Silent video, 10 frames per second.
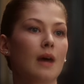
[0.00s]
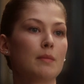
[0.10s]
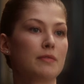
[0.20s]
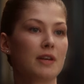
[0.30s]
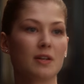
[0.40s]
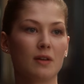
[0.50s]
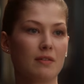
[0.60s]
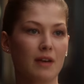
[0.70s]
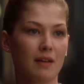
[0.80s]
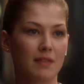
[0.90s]
I'm afraid you'll
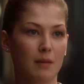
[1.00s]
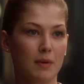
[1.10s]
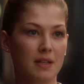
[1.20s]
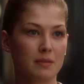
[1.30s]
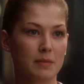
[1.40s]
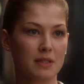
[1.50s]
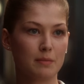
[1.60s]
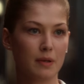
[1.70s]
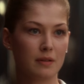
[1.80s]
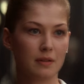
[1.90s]
never have that pleasure,
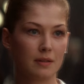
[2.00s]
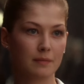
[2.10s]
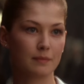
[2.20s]
Mr. Bond.